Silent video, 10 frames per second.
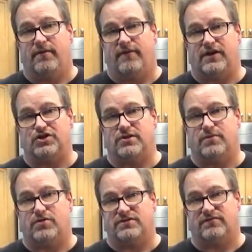the
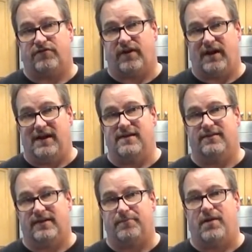vegetables in the
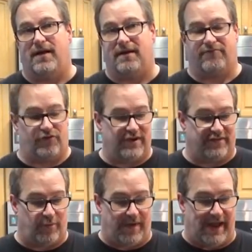Ziploc
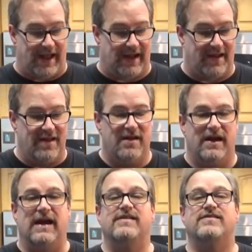freezer bag
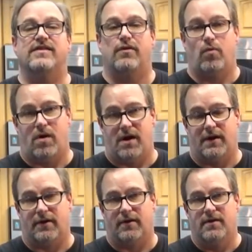into the
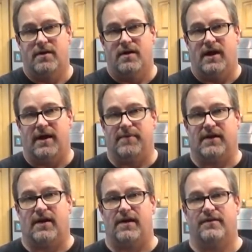water. And
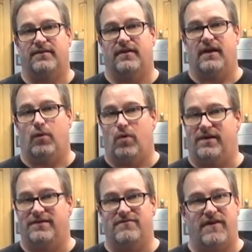because it
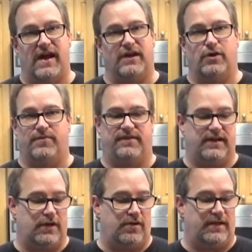wasn't vacuum
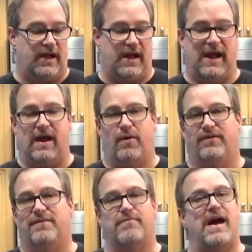sealed, I had, it
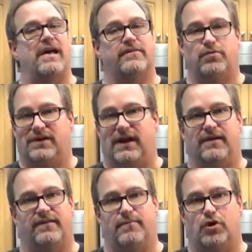was impossible to get
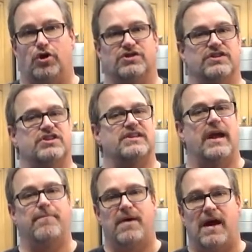it submerged. It just
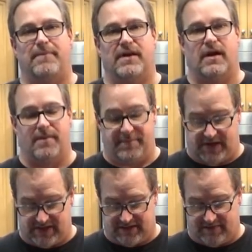kept popping up
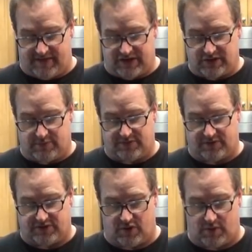because the vegetables
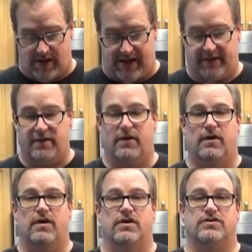are so light.
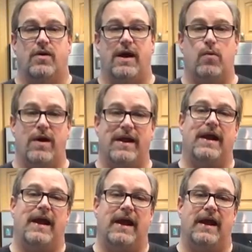So I went
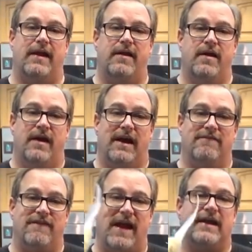ahead
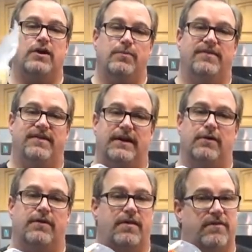and vacuum
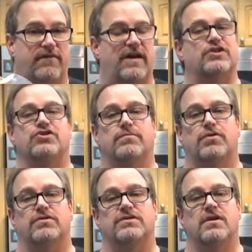sealed the
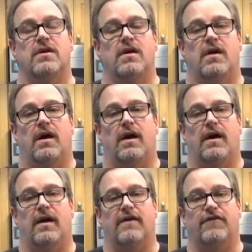vegetables.
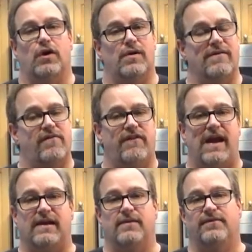Uh, if you don't have a
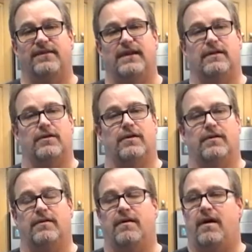vacuum
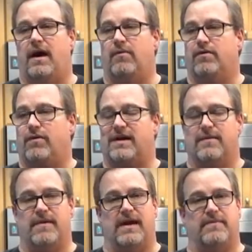sealer, I would
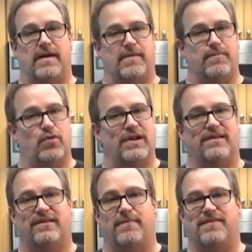recommend maybe putting
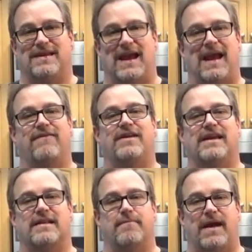something heavy
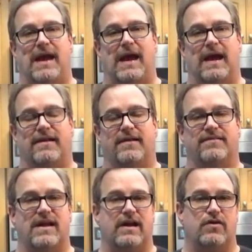in the bag
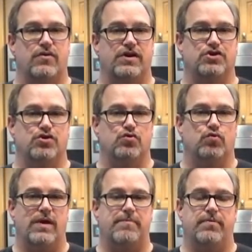that's not going to
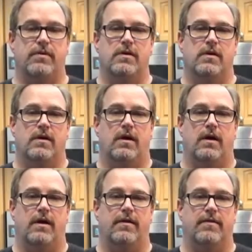rip
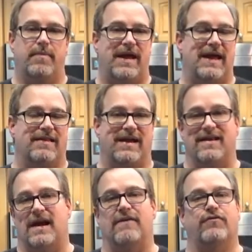uh, the bag like a
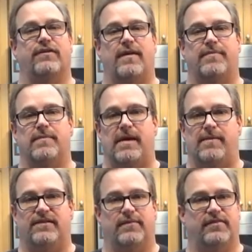knife or something.
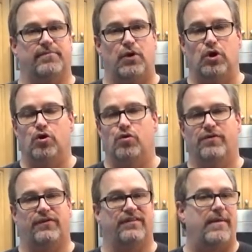Maybe some
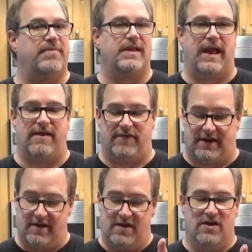spoons or something
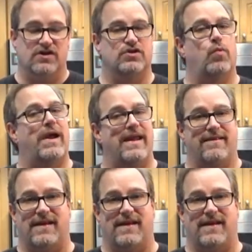heavy to weigh it